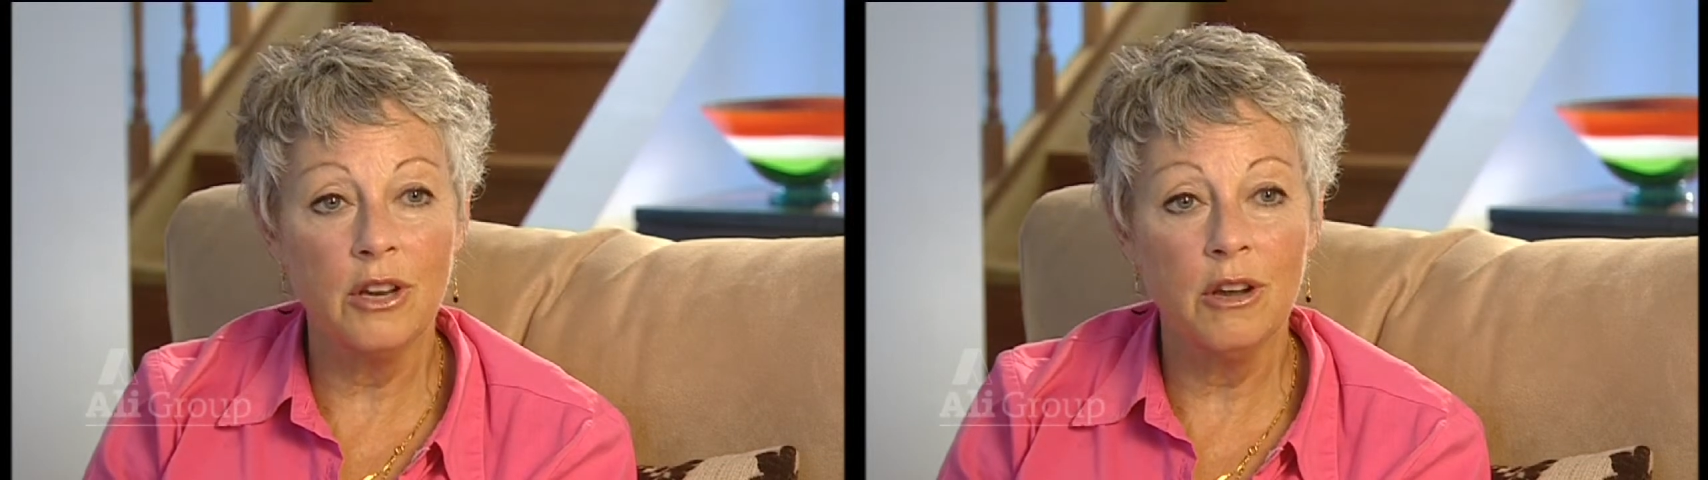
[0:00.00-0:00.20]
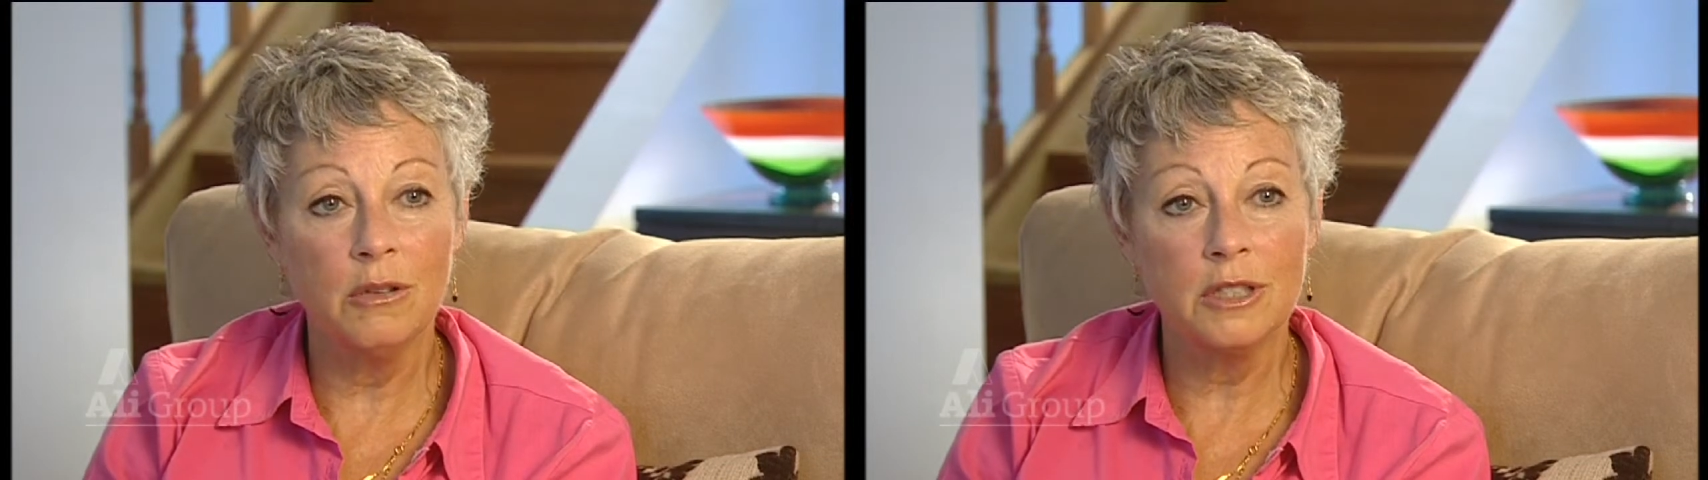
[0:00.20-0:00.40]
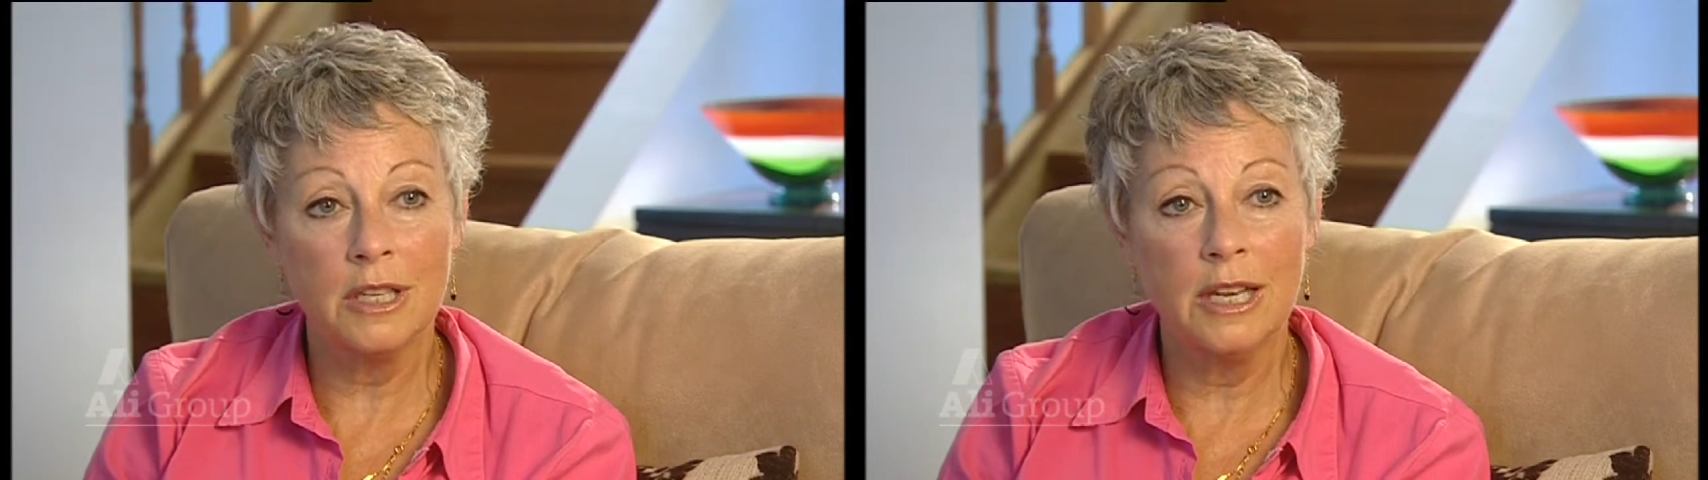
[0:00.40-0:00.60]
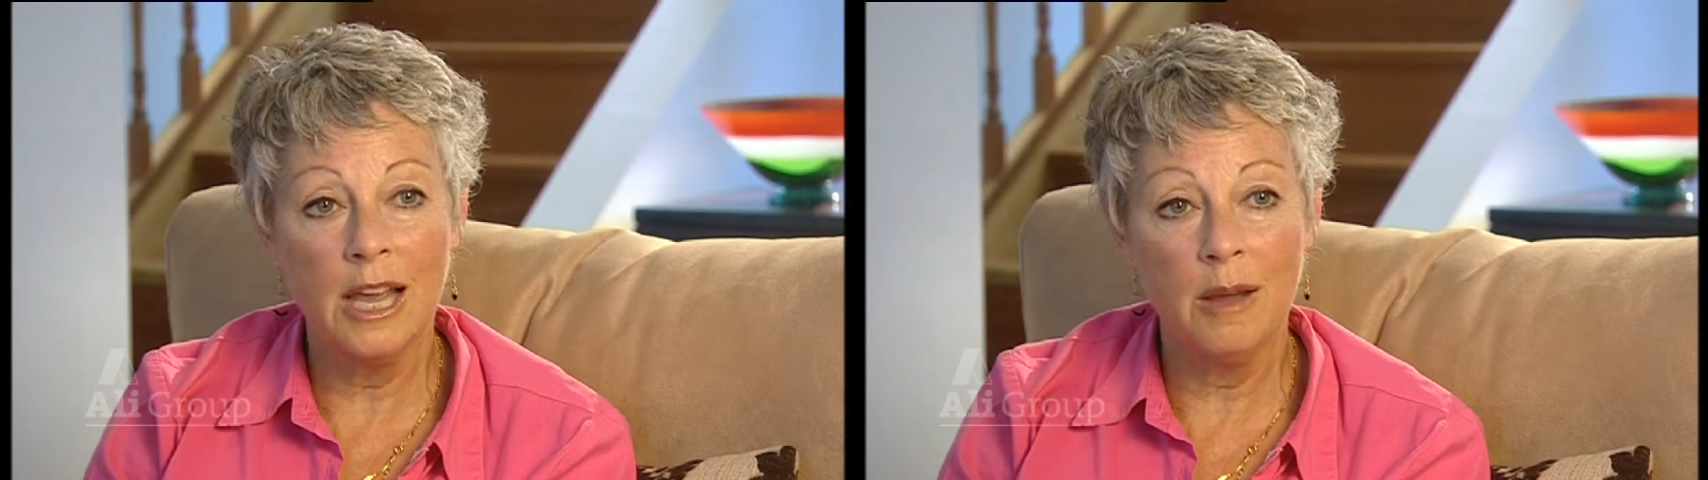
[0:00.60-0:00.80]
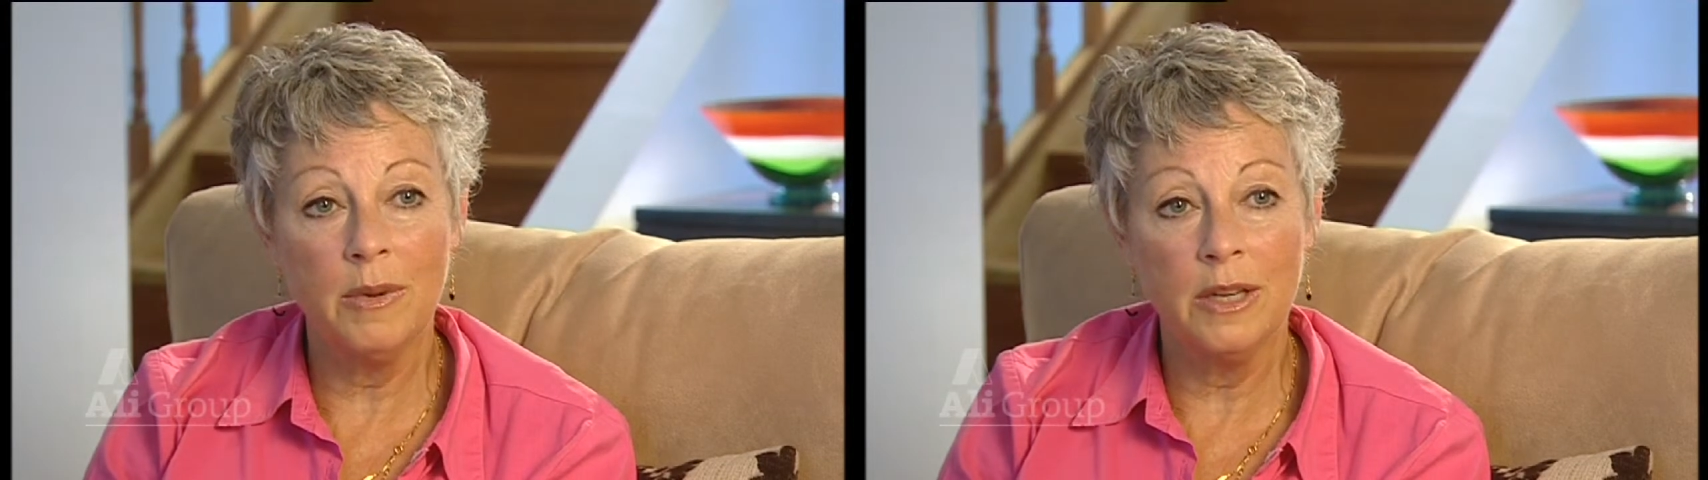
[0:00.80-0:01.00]
know what's going to
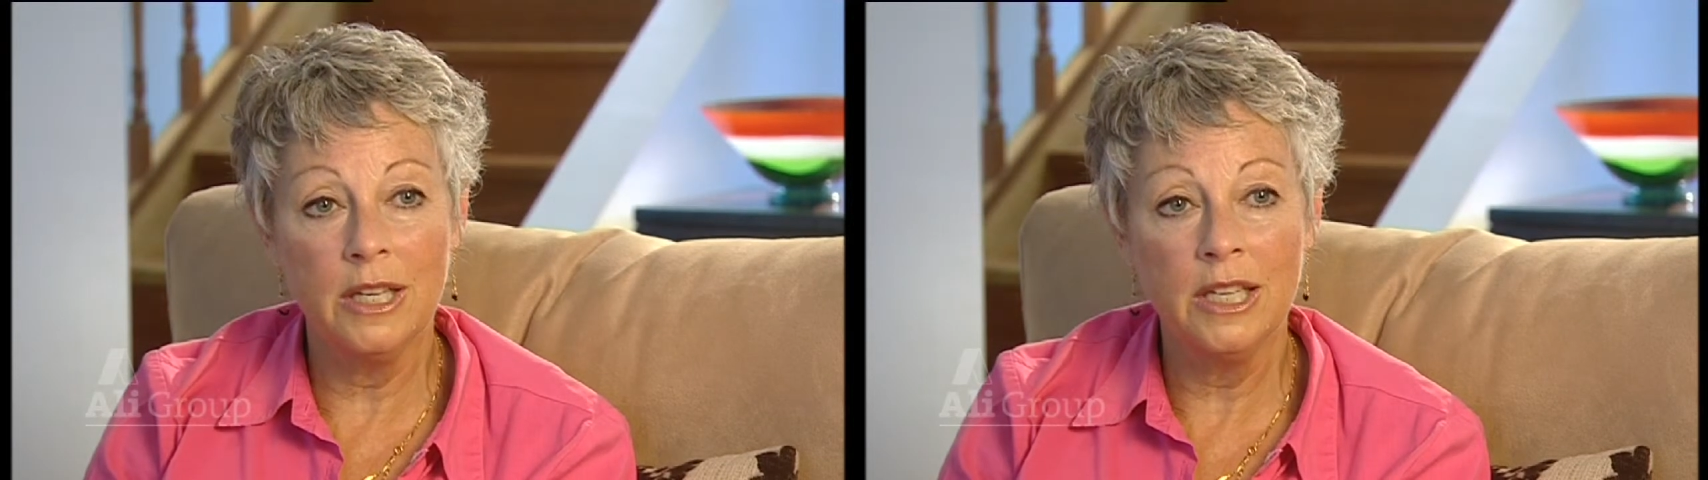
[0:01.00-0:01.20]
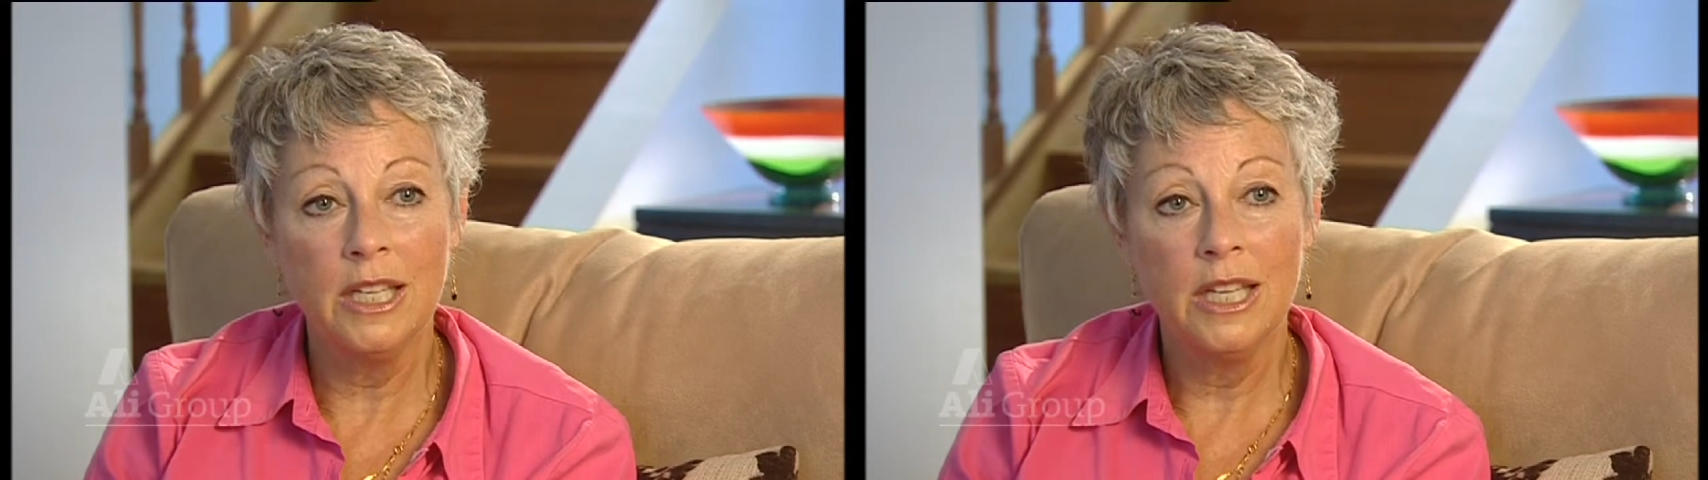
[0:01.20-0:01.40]
happen